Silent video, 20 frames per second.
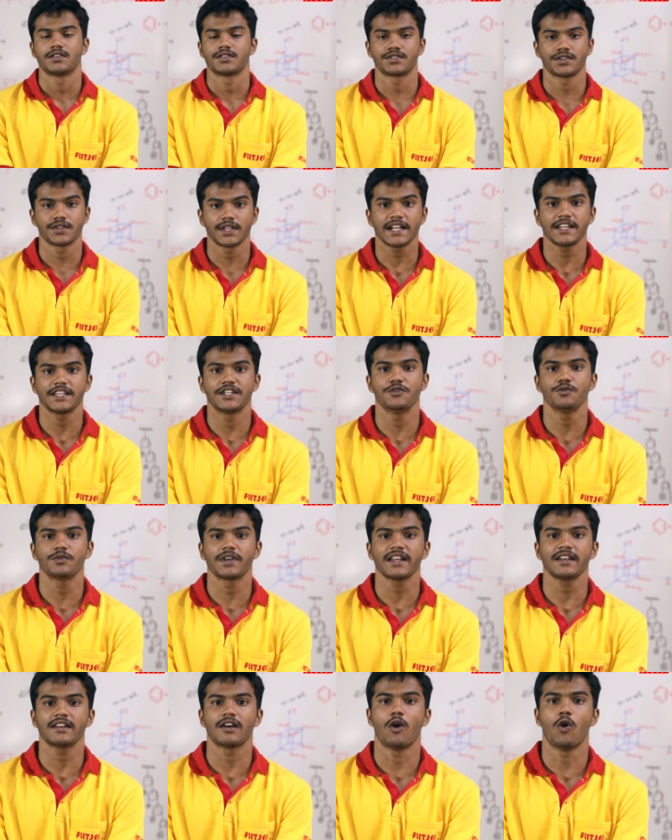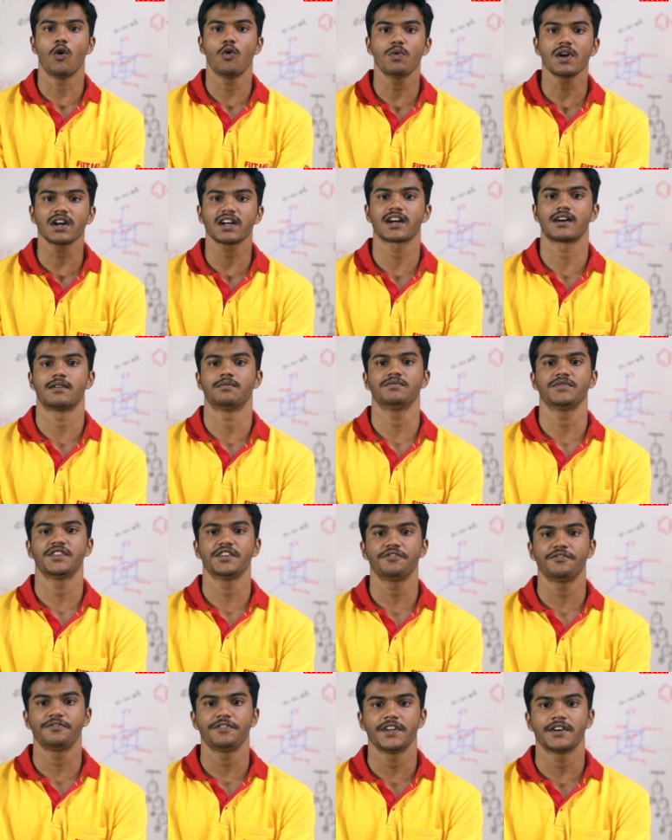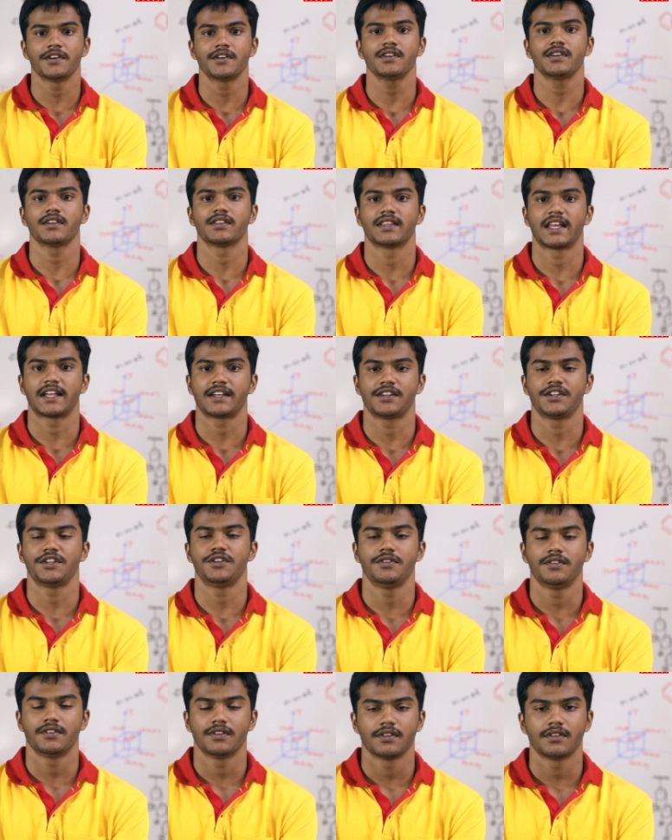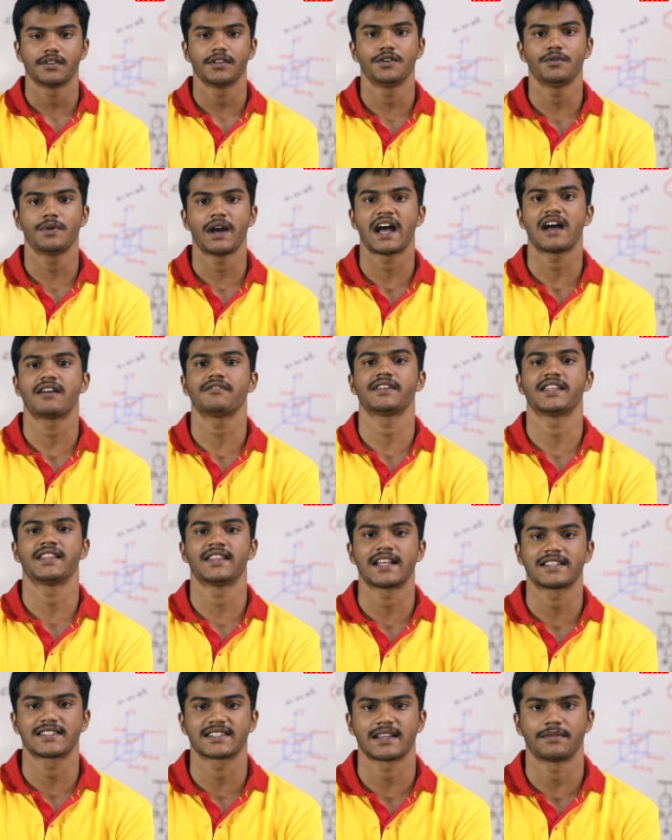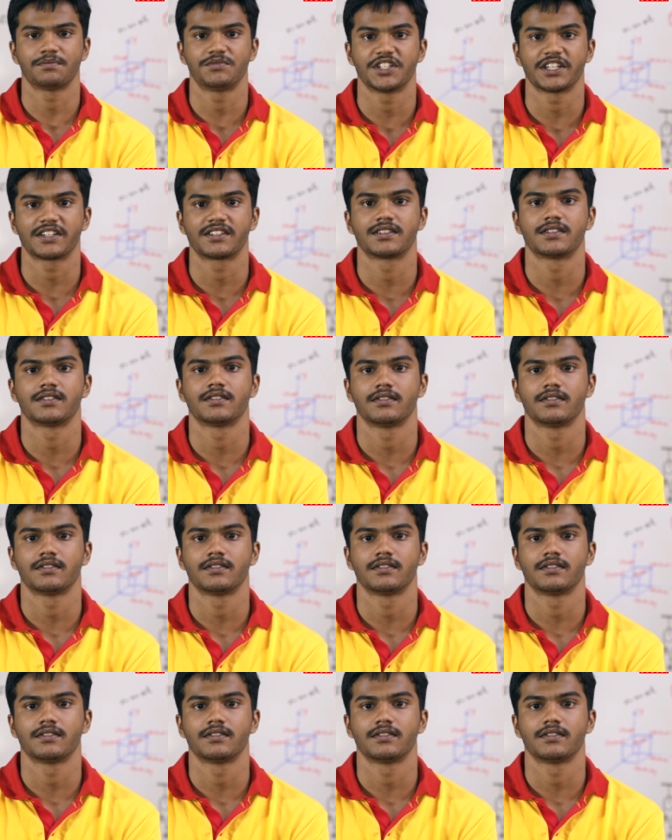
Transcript: so that you can overcome the fear that you have in that subject.